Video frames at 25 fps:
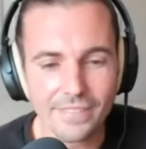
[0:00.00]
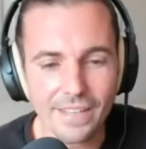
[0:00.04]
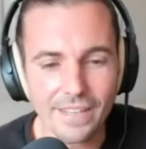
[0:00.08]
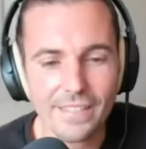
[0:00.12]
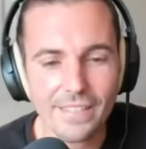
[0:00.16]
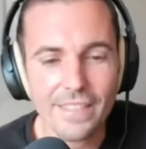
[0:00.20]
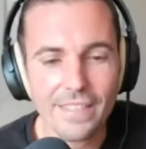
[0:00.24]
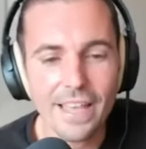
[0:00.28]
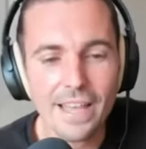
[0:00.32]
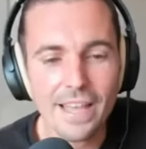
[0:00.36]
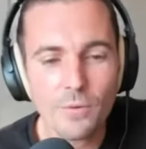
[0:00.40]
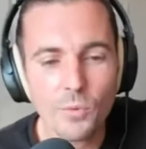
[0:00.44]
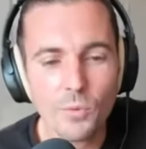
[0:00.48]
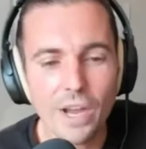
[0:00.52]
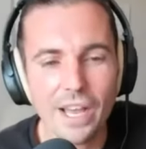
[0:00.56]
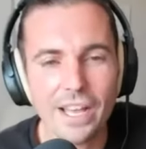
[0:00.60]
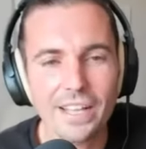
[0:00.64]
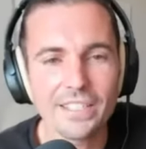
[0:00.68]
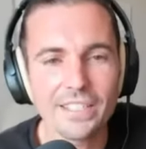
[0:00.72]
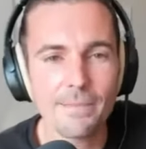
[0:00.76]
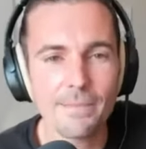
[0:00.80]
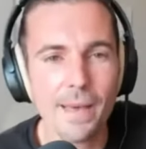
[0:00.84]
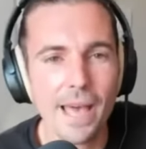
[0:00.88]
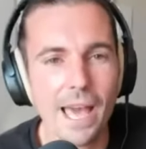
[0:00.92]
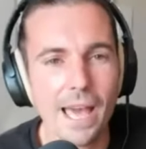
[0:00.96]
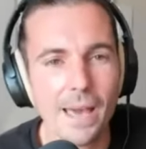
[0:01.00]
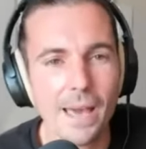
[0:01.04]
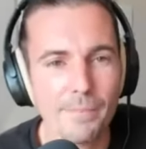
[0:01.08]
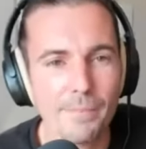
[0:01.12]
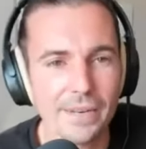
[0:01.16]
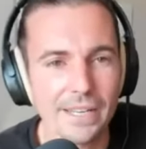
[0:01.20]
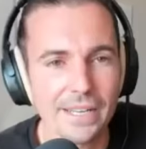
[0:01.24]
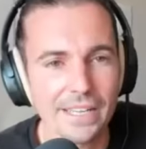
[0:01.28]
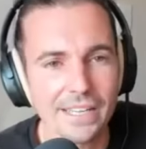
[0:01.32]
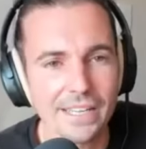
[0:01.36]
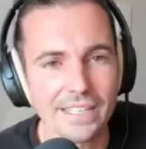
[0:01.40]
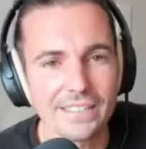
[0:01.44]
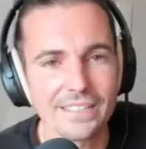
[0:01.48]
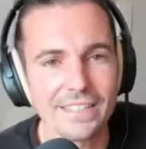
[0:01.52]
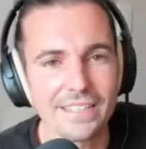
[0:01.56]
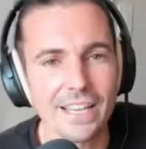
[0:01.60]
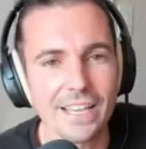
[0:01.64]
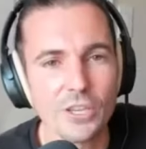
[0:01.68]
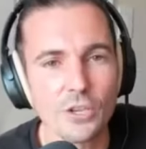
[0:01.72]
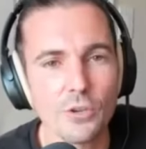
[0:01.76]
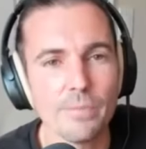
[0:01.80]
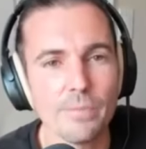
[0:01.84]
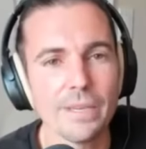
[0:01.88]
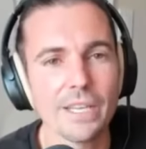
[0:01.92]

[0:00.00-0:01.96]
then what ends up happening is that you